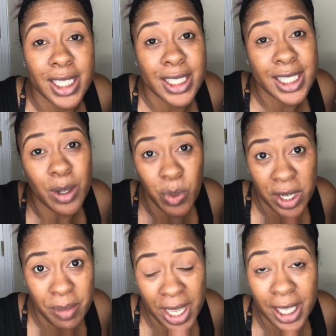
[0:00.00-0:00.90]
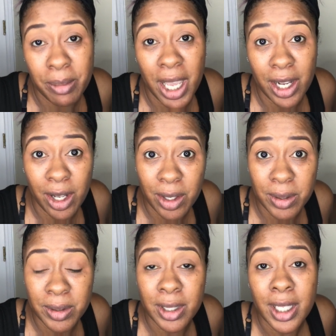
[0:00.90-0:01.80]
somewhat making my
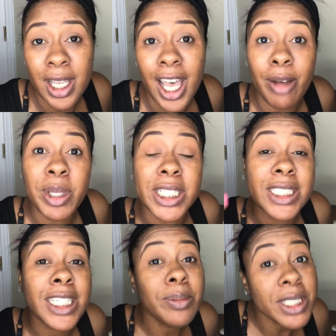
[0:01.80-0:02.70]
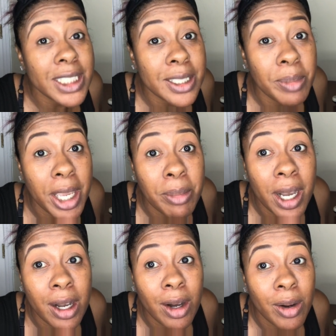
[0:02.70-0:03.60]
goal. I've been attempting to make
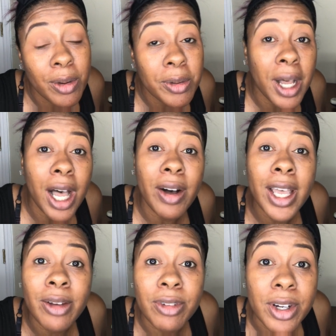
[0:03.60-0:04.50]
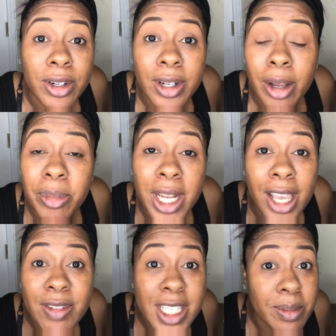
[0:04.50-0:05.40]
my goal. However, I've been
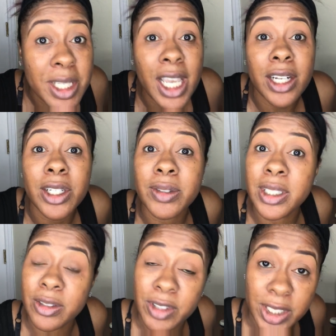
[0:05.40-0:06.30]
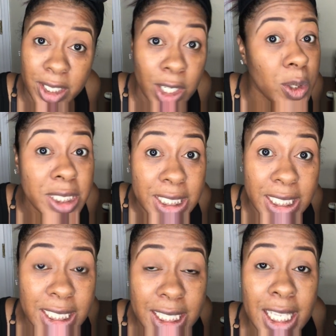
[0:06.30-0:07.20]
having some technical
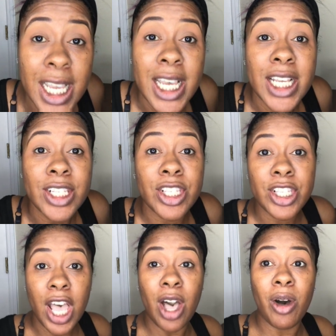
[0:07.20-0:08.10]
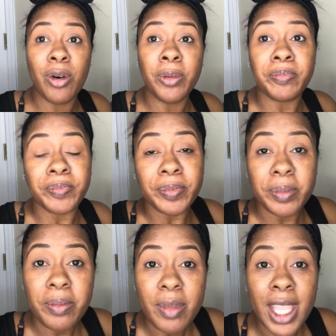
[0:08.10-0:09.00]
difficulties. So,
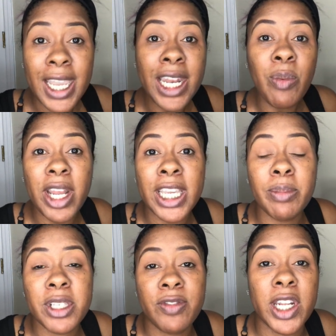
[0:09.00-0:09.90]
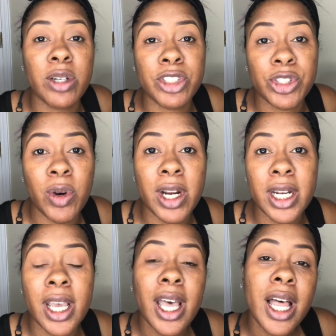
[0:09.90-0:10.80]
anyway, to keep this video
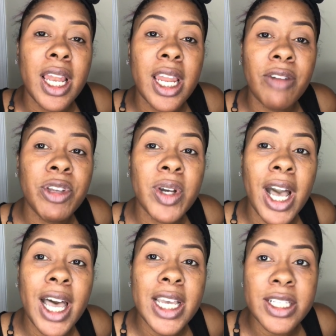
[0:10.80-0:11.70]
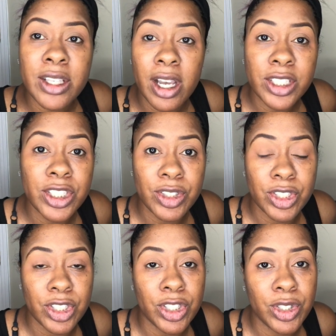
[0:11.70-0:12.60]
short, love you guys. Talk to you
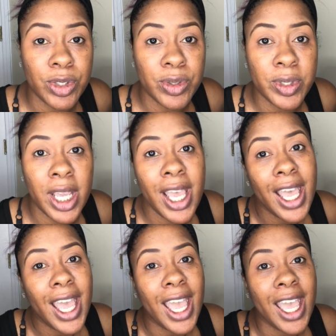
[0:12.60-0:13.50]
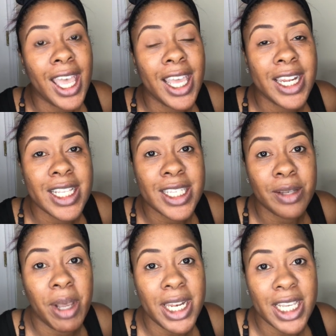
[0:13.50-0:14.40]
soon. And
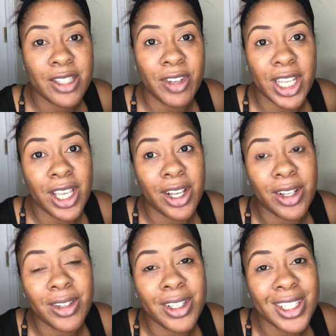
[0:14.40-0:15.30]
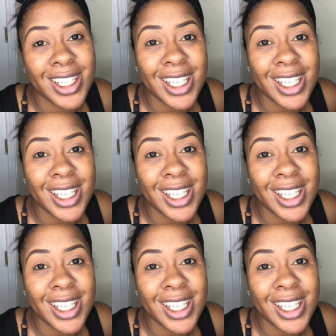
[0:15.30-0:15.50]
until my next video,